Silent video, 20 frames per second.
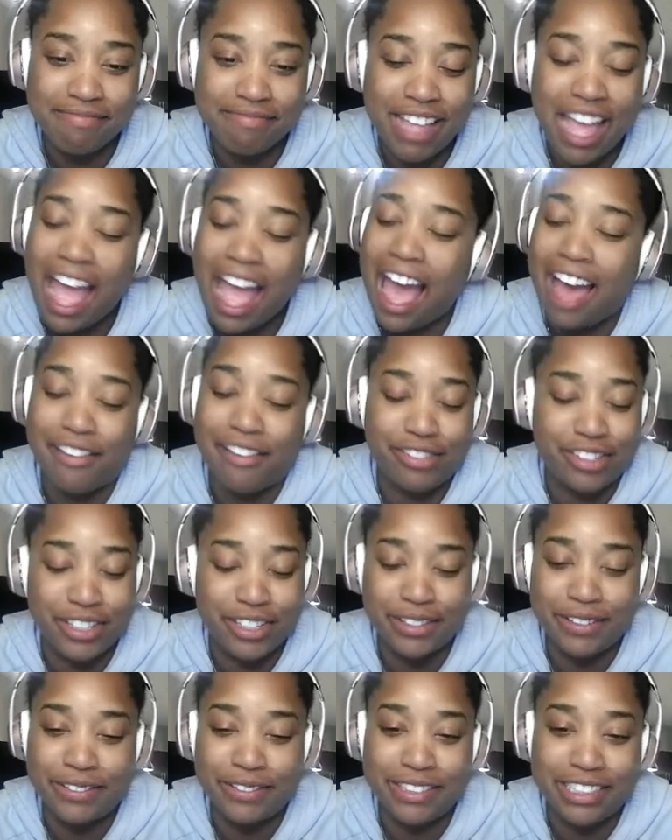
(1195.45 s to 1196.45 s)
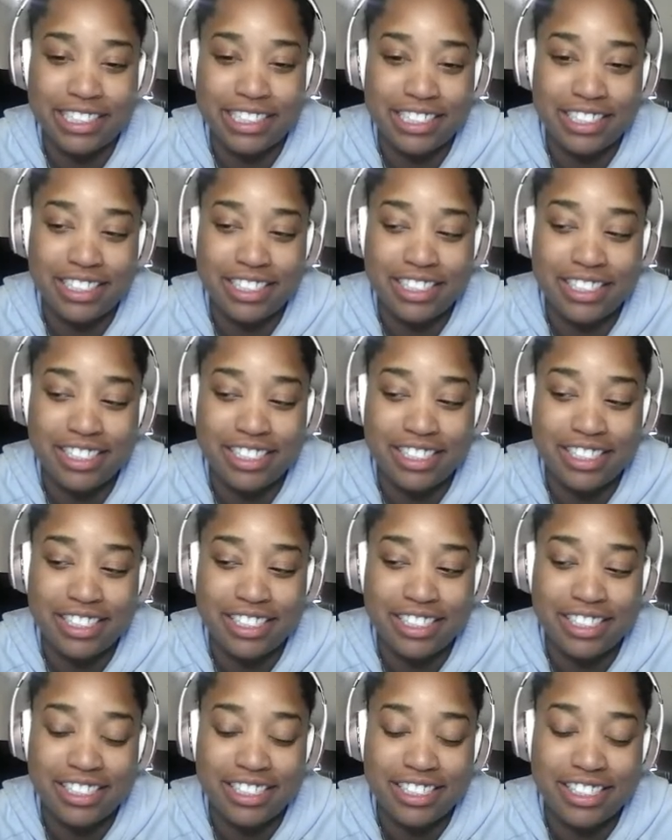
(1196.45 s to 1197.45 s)
They have to.
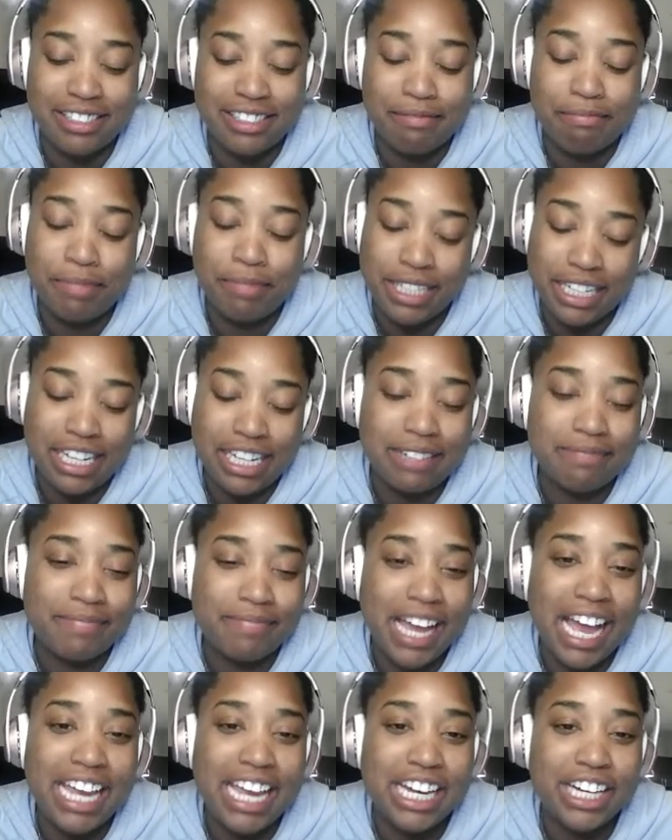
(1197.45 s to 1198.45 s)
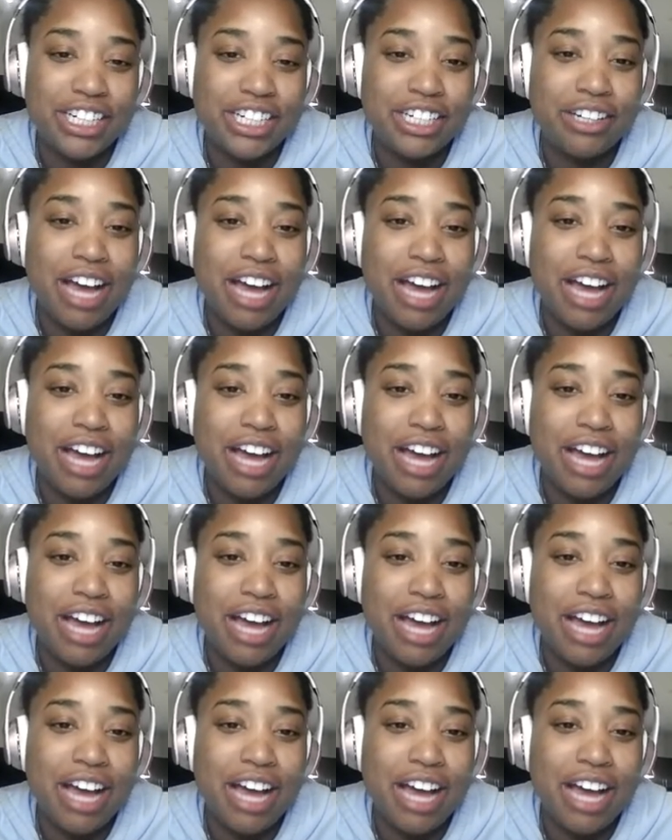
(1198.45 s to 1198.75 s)
But yeah, I hear you.